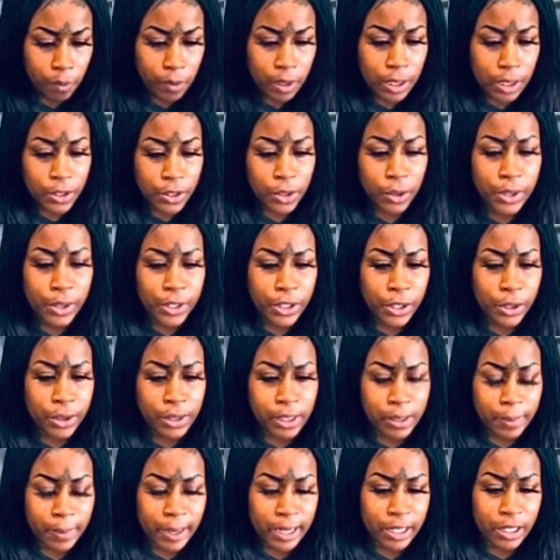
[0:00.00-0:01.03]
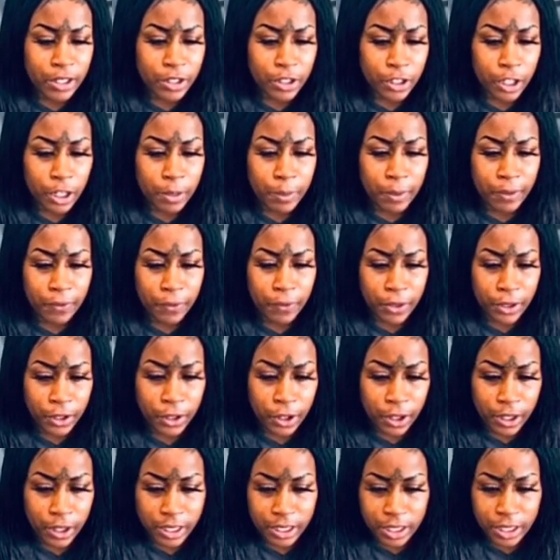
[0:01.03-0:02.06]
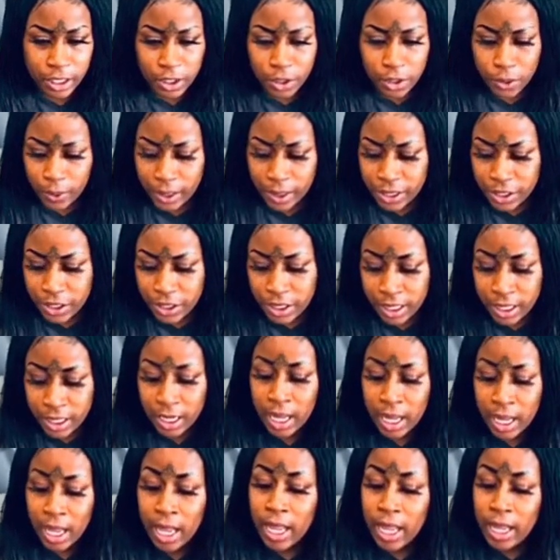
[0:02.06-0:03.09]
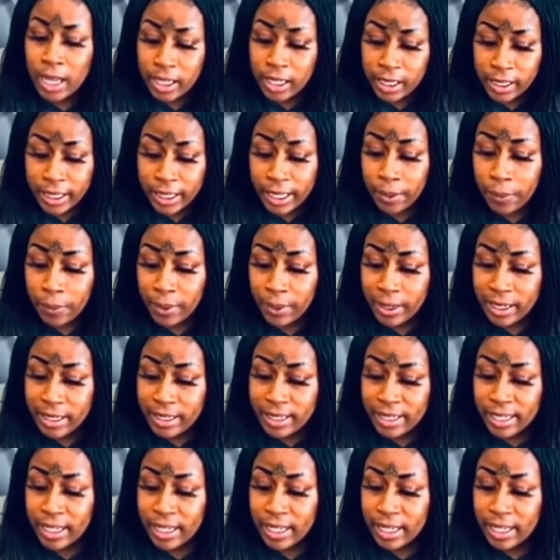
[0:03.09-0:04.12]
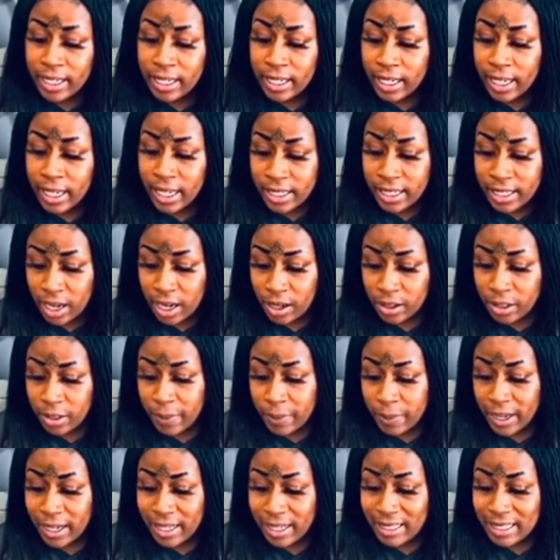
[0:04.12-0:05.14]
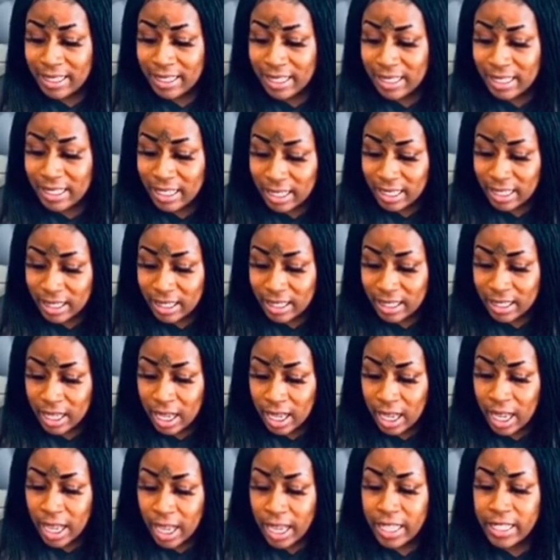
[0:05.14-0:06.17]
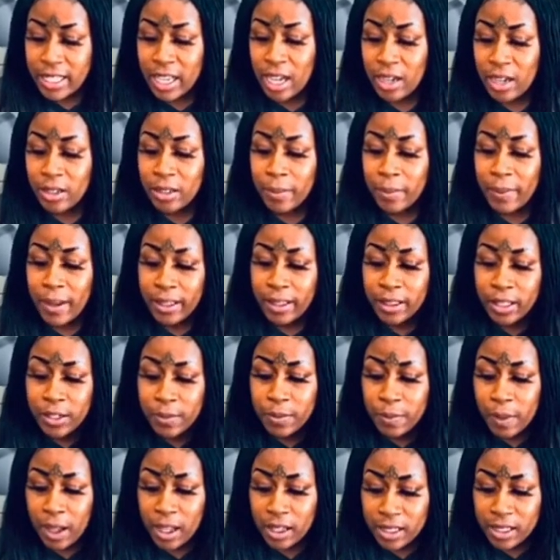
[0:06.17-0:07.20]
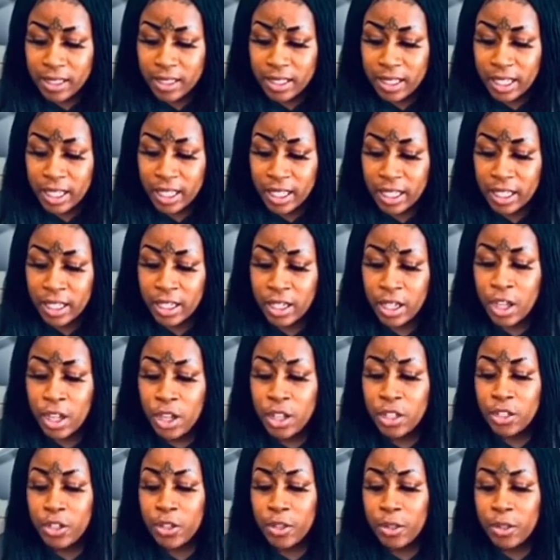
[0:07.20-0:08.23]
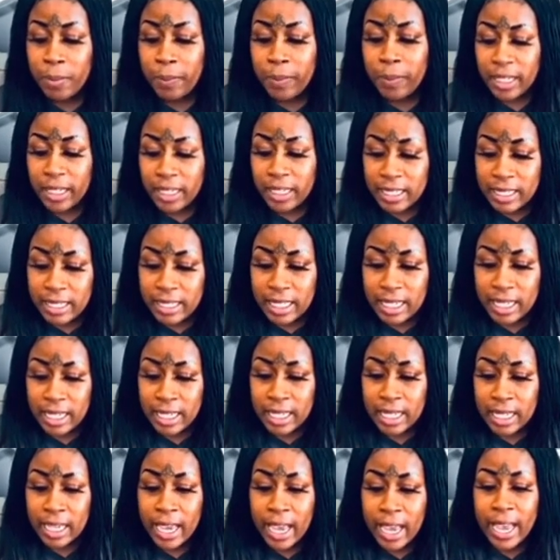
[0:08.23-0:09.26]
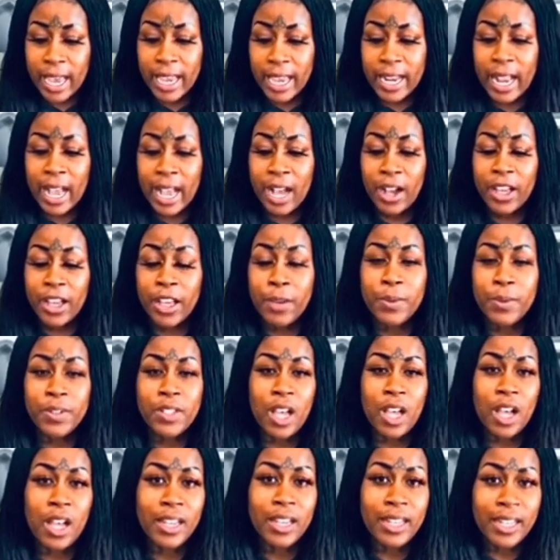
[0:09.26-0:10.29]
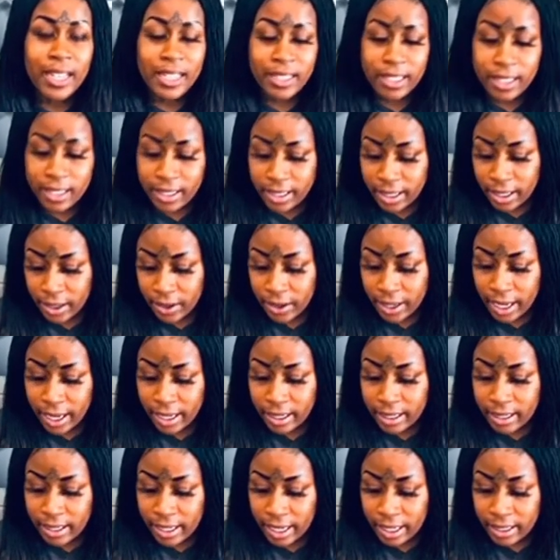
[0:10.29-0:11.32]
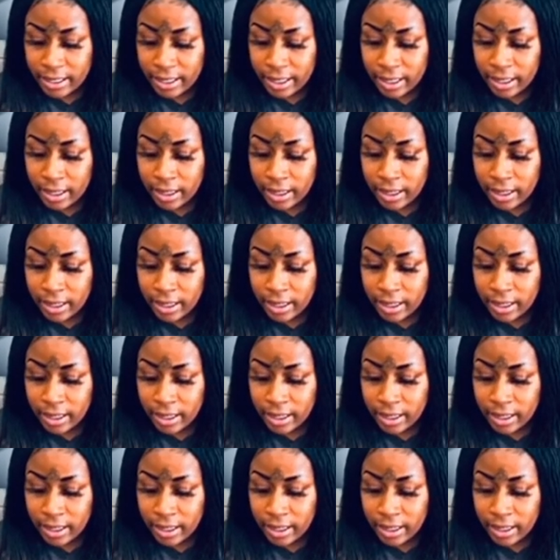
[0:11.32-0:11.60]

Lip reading: So in using my discernment for the current situation, look at what it said. It talked about existence. It talked about the smallest thing to the biggest thing and how it was all necessary and connected.